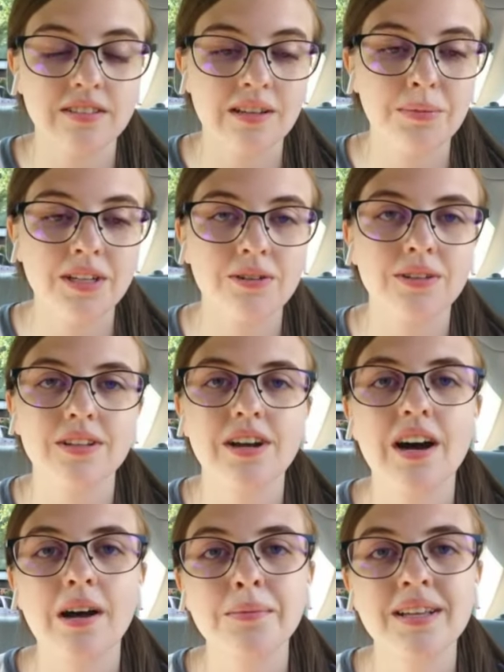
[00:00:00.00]
Let me know in the
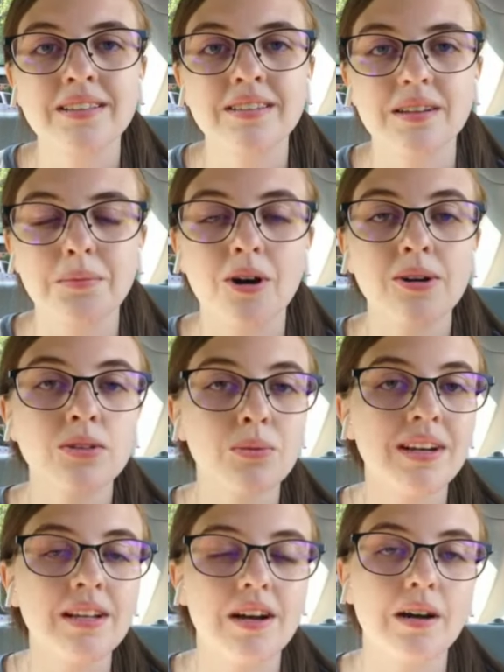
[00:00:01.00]
comments. I'm always
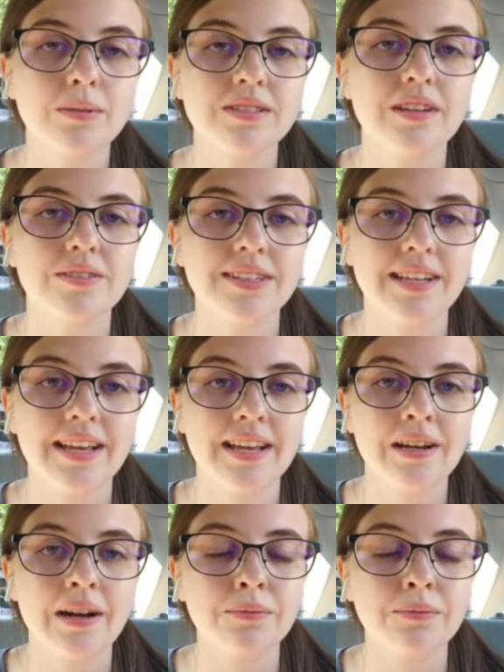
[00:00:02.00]
reading comments every day.